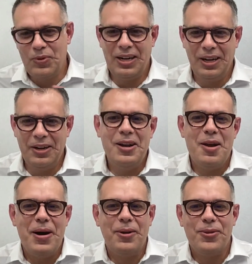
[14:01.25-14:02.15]
clearly
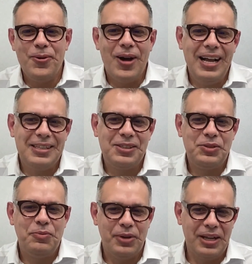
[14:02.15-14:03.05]
about the US,
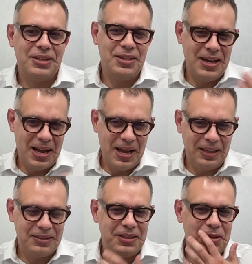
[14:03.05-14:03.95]
but
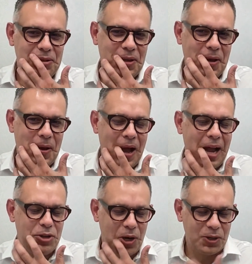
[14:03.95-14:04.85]
since
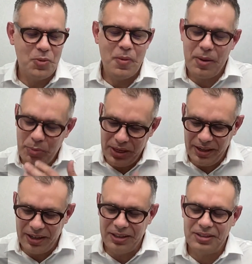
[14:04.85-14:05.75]
I talk to my
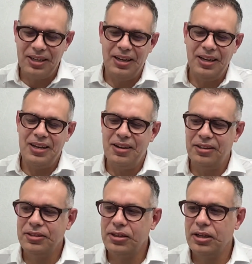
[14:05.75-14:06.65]
peers in
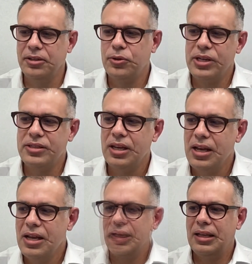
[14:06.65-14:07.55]
other countries,
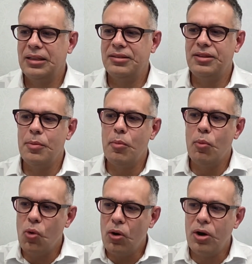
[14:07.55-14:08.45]
the
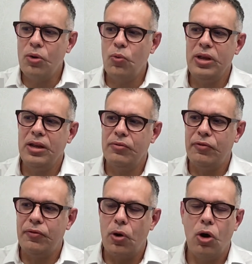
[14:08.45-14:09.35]
more we
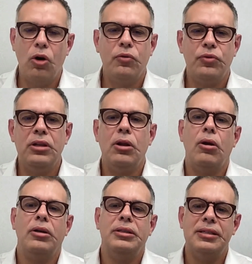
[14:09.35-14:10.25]
evolve in
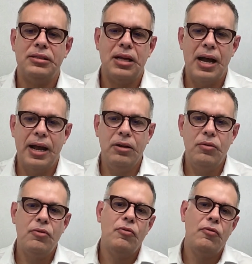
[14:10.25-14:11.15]
our design
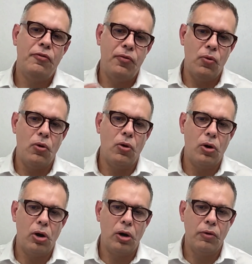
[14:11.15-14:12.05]

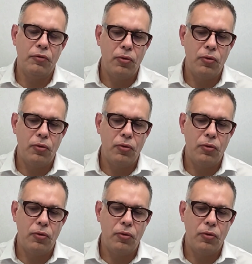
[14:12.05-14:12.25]
for